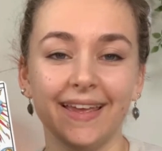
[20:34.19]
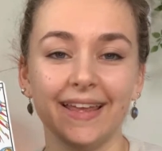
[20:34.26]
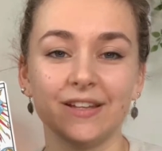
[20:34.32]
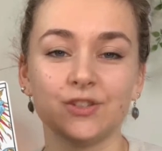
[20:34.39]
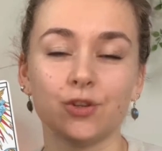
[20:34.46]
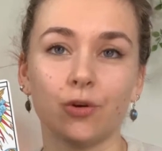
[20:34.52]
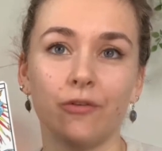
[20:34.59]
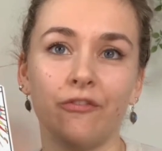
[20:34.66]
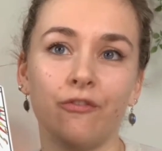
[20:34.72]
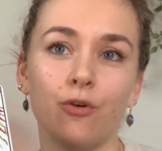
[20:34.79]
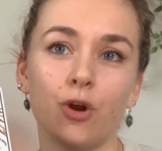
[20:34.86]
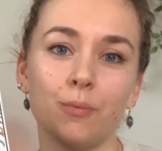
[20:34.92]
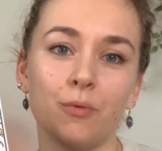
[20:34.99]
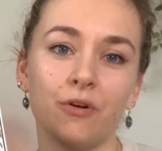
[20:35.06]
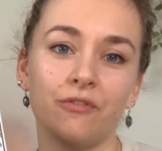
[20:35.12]
It's a
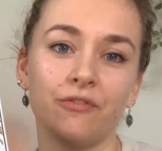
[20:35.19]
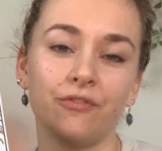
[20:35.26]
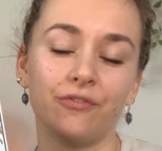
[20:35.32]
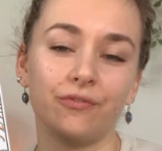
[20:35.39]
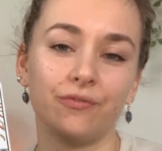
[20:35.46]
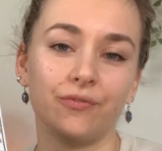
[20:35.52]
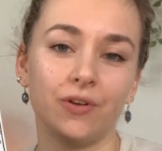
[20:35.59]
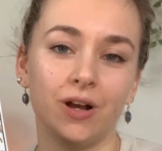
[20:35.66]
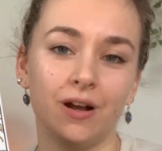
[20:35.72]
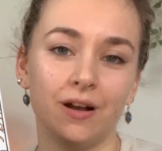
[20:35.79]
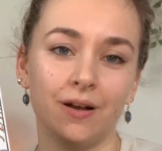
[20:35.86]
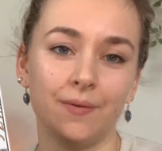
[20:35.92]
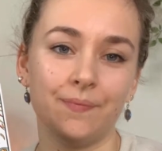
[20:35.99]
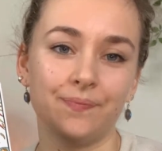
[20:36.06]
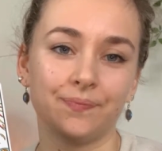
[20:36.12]
form of
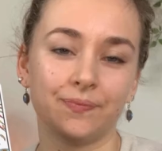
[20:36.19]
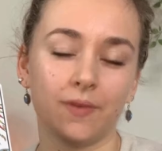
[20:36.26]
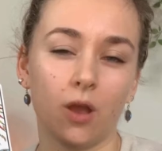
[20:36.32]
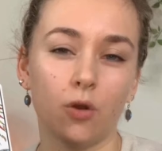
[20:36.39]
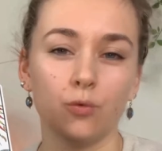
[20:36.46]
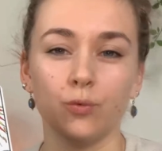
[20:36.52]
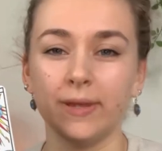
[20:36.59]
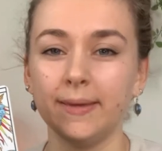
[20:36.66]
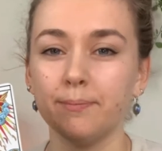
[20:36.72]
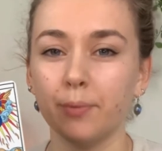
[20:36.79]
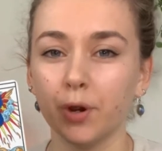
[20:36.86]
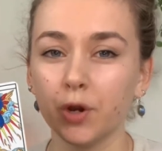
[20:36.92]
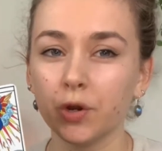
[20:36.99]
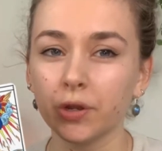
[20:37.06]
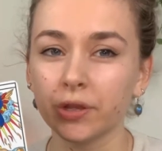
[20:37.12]
a
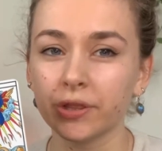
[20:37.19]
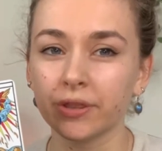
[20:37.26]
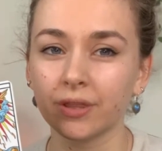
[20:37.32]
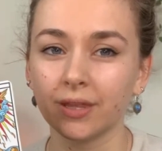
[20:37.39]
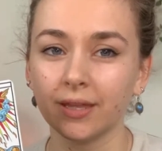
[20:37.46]
rebirth